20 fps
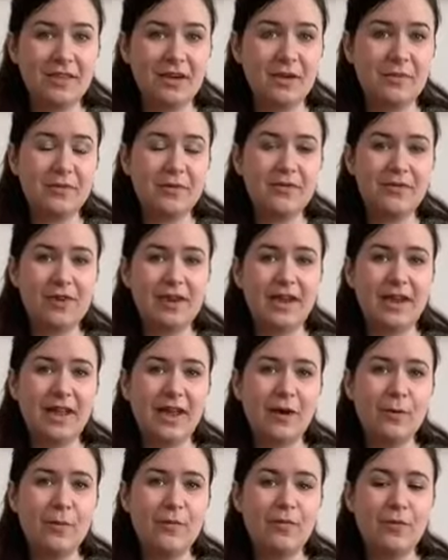can be really
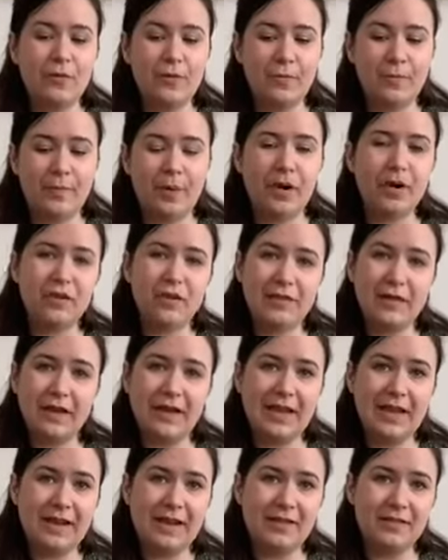helpful both for
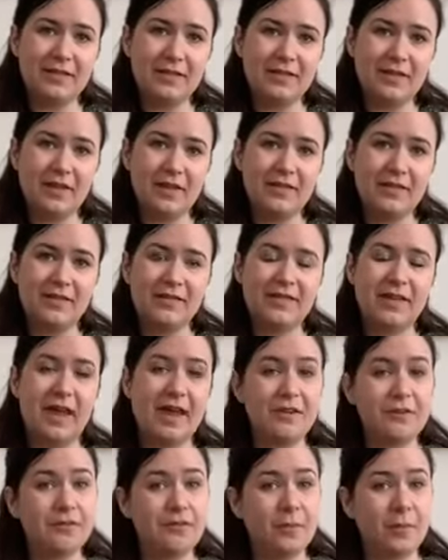heel enthesitis
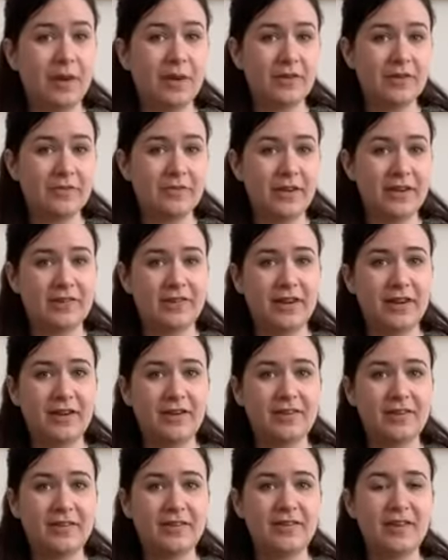and for plantar
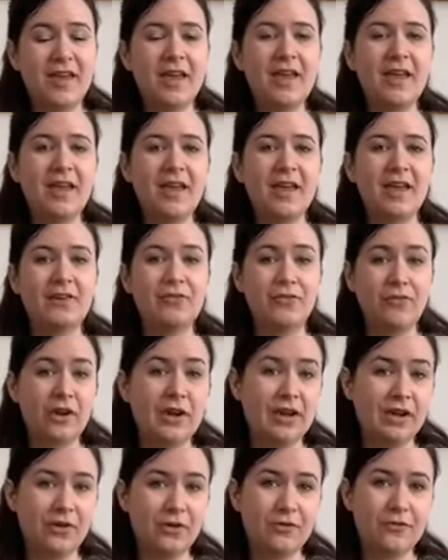fasciitis is
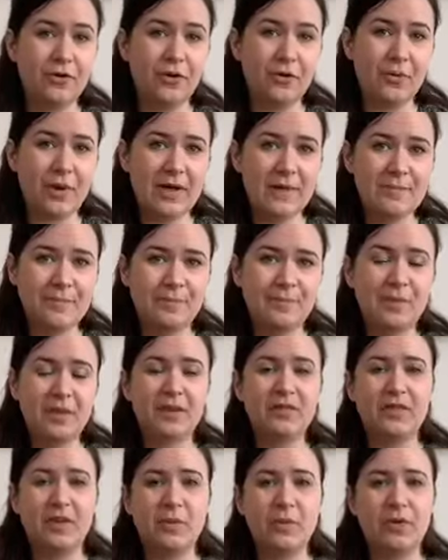really good footwear.
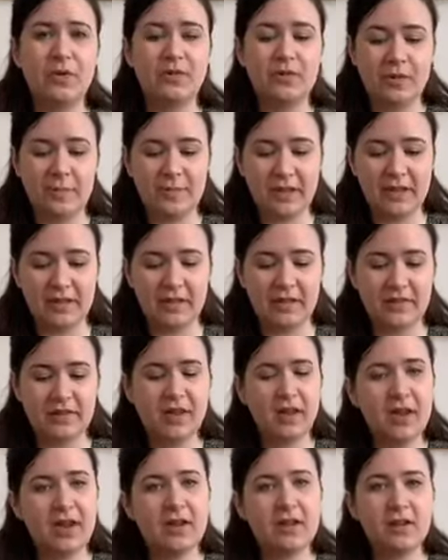So you want something that's
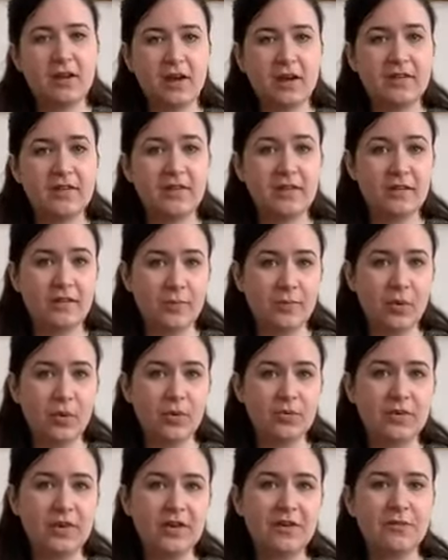nice and
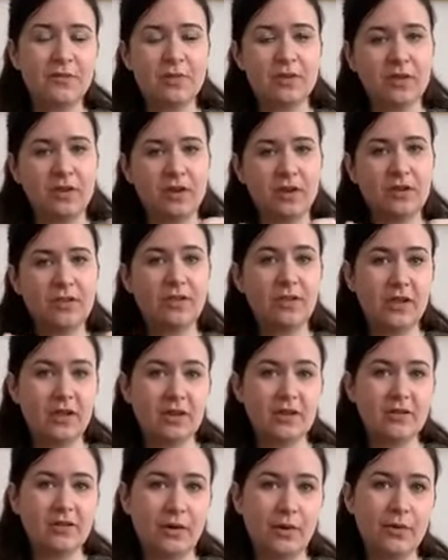supportive with a good
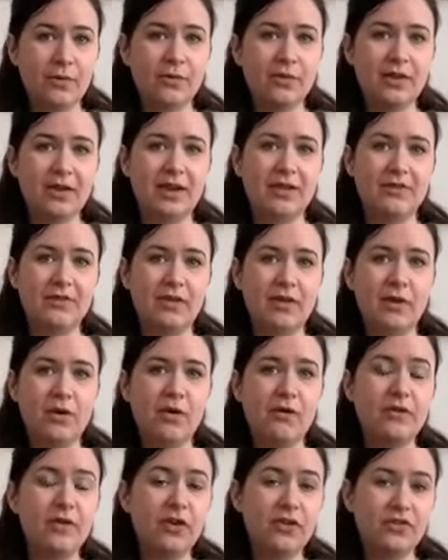thick sole that gives it a lot
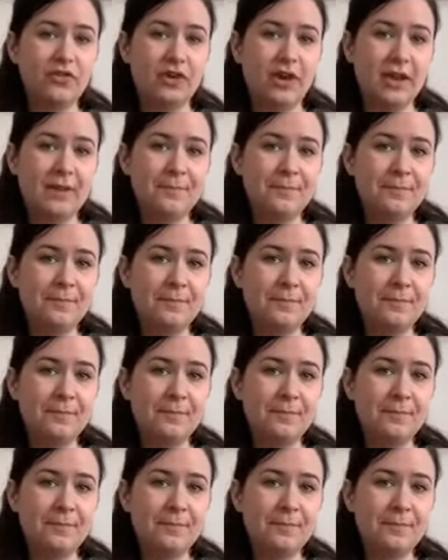of cushioning.